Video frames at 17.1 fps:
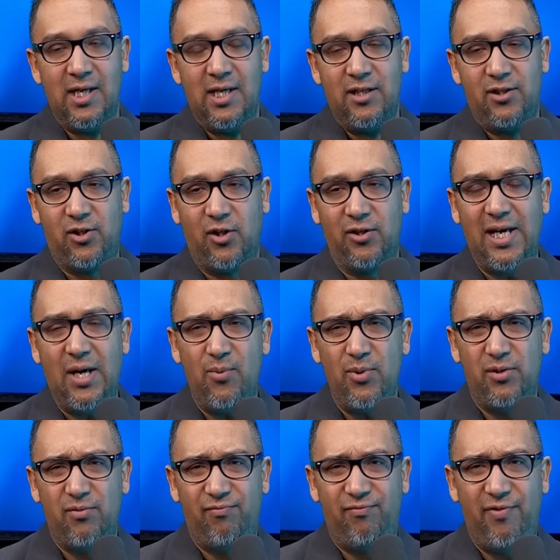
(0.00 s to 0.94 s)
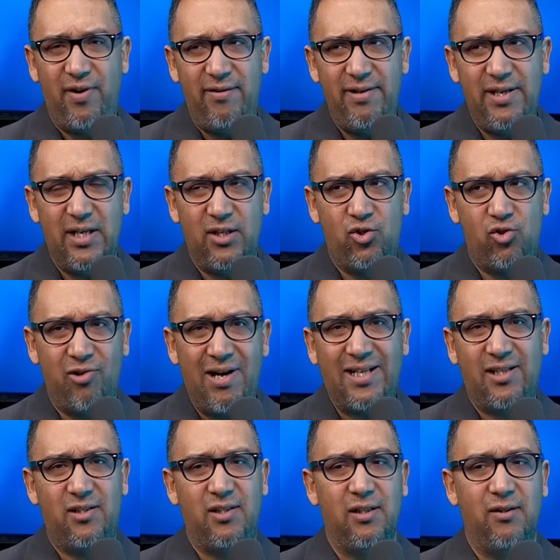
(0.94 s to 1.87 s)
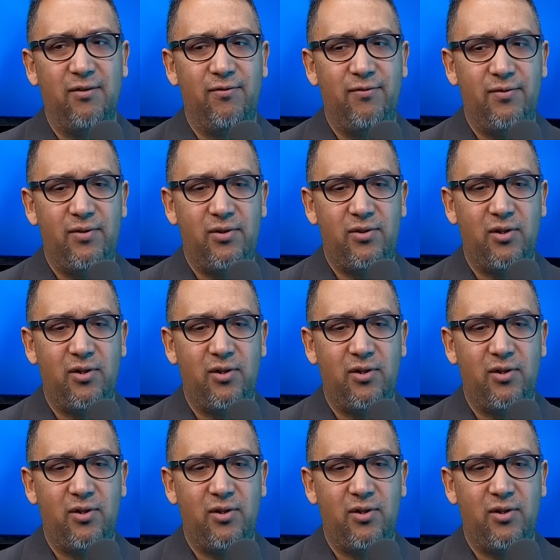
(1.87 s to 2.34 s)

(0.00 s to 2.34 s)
So that was very attractive